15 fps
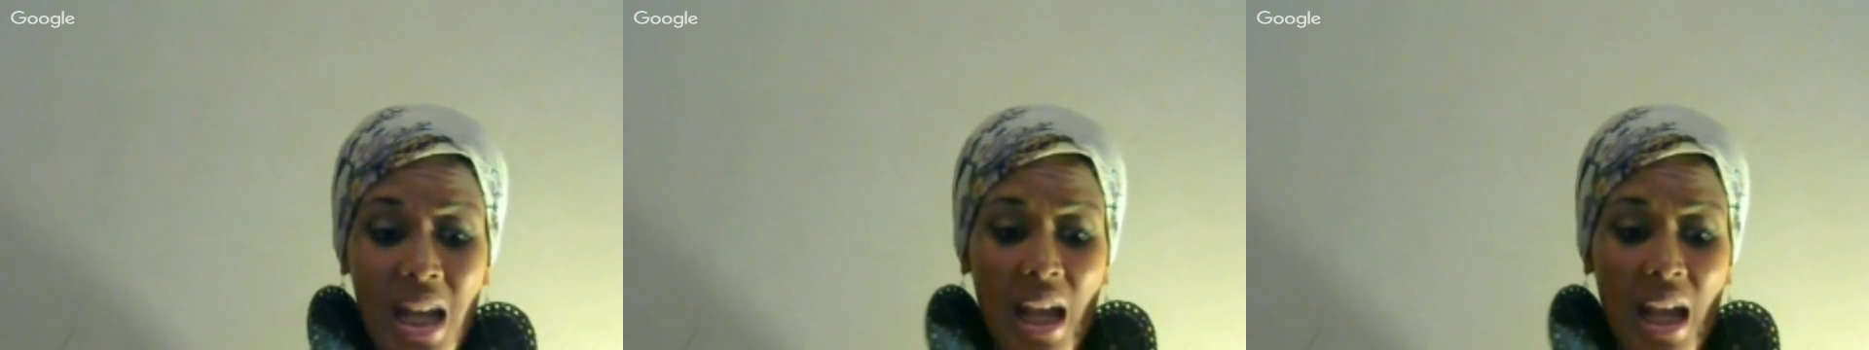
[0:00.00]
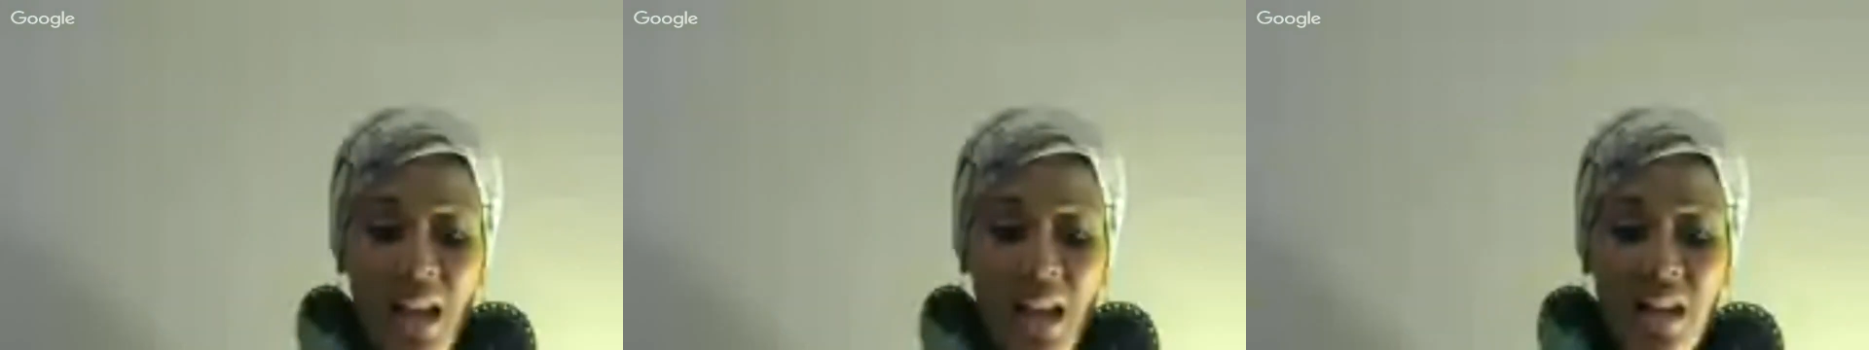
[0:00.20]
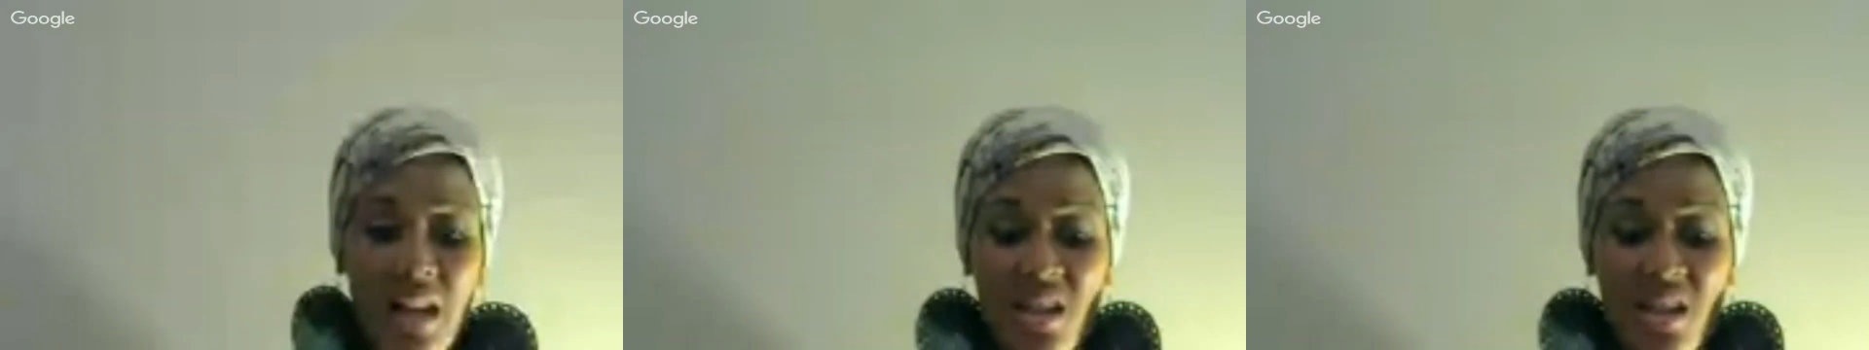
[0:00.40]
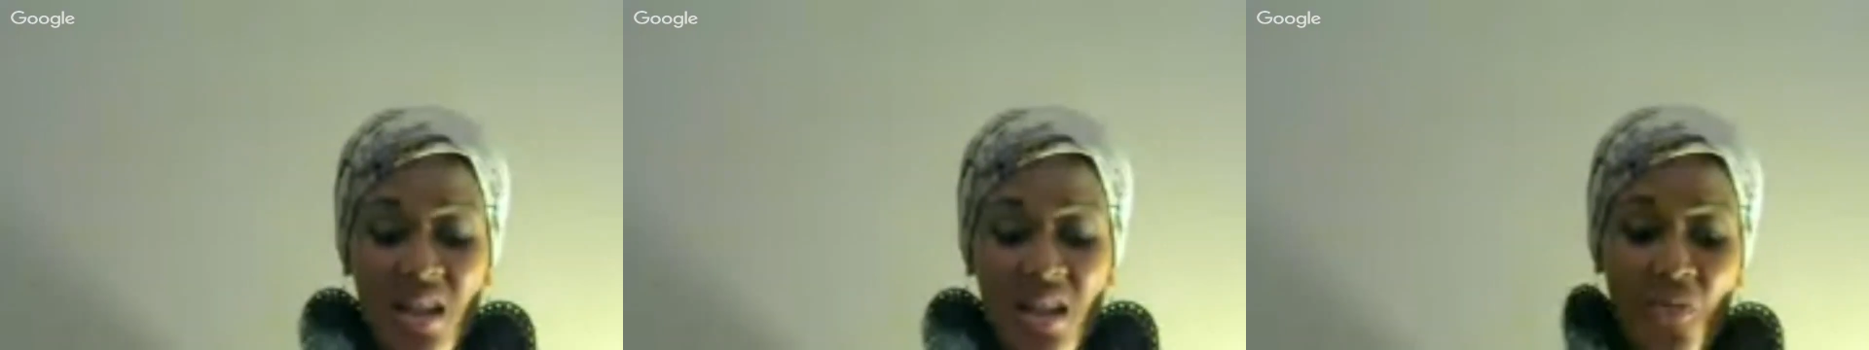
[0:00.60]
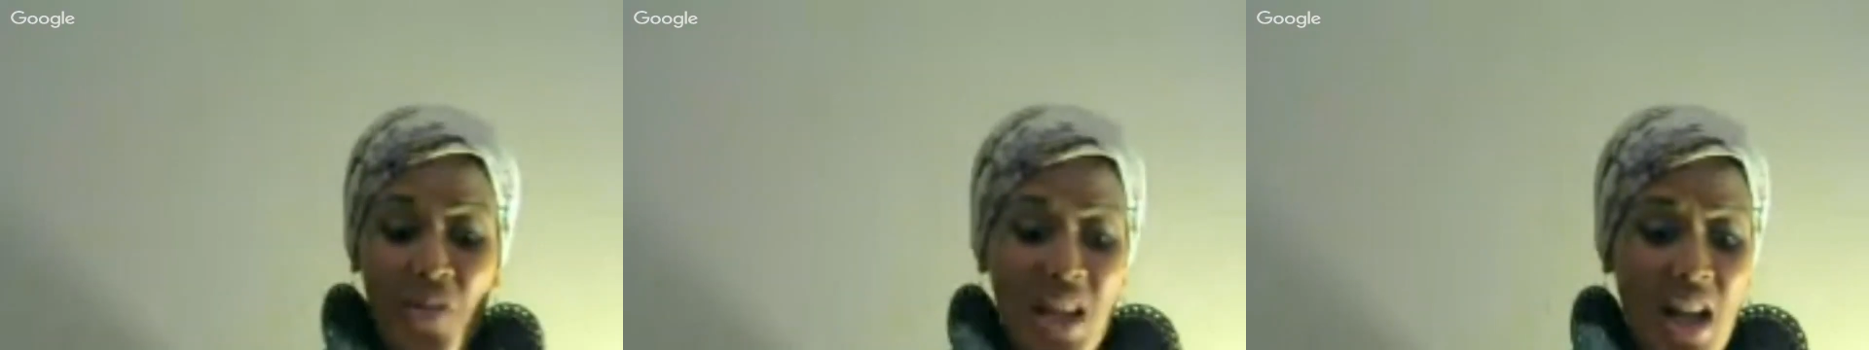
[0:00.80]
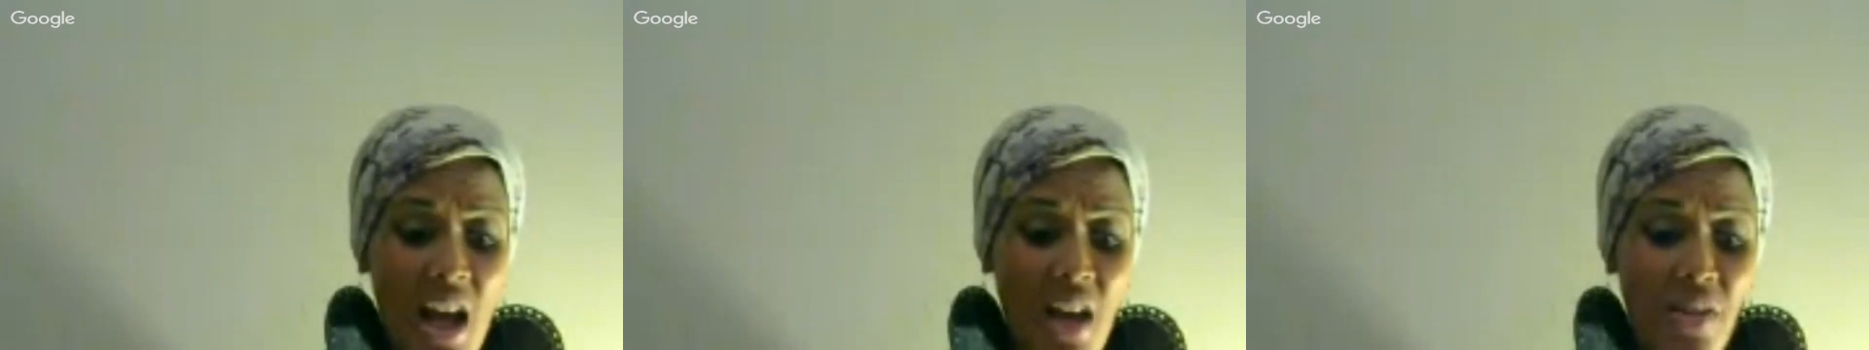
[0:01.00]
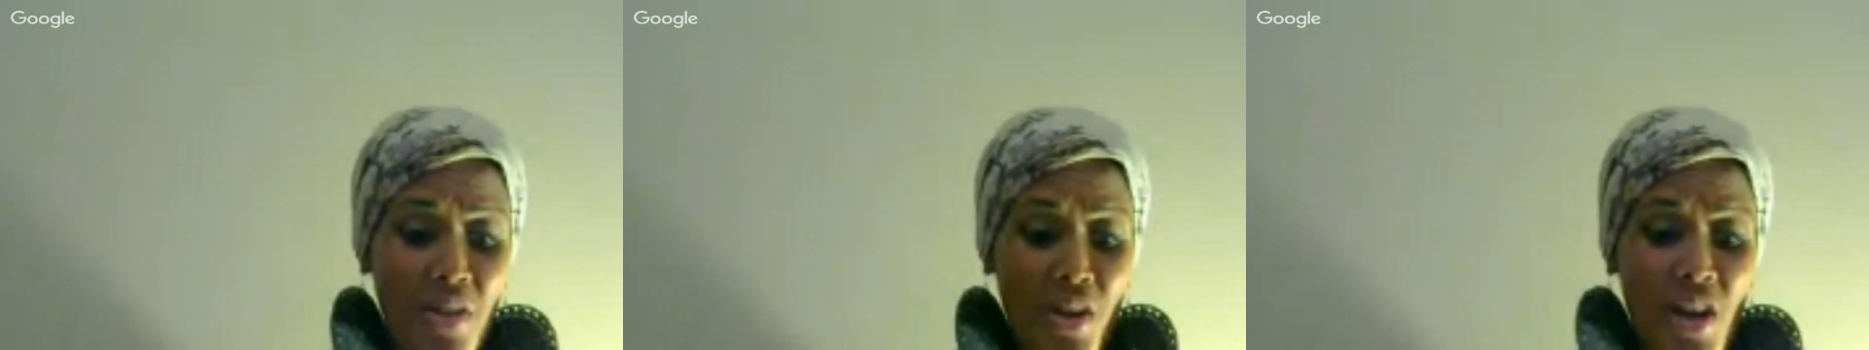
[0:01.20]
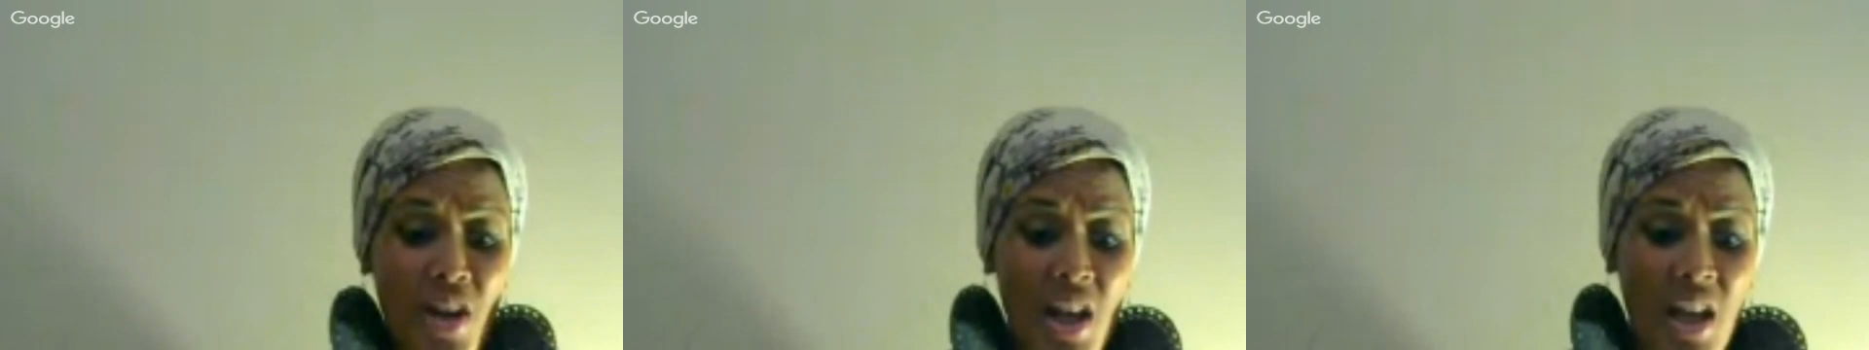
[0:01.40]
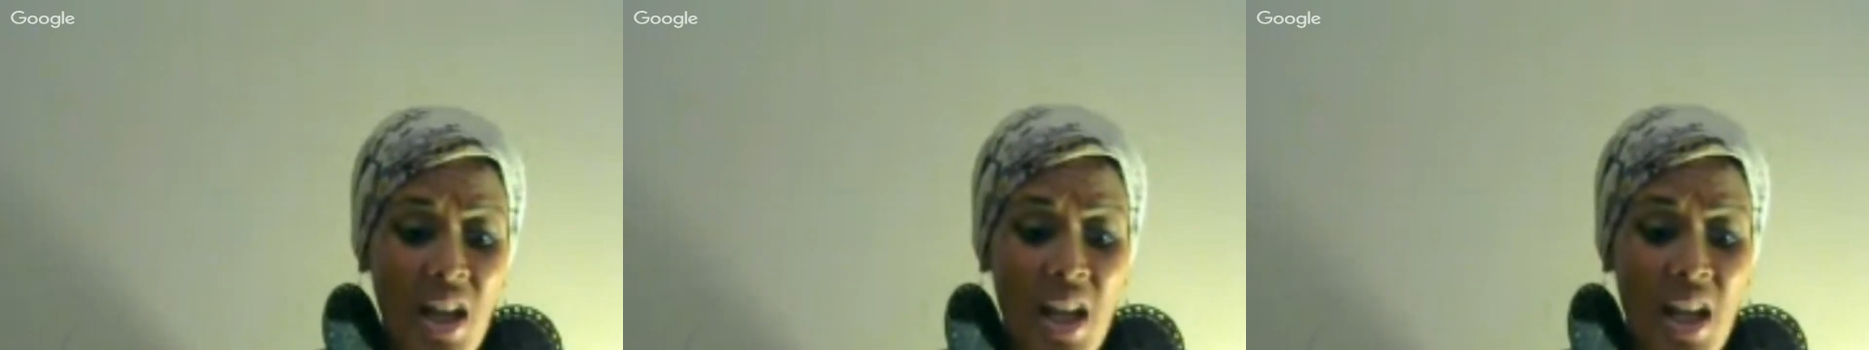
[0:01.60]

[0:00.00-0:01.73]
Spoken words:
and a significant other,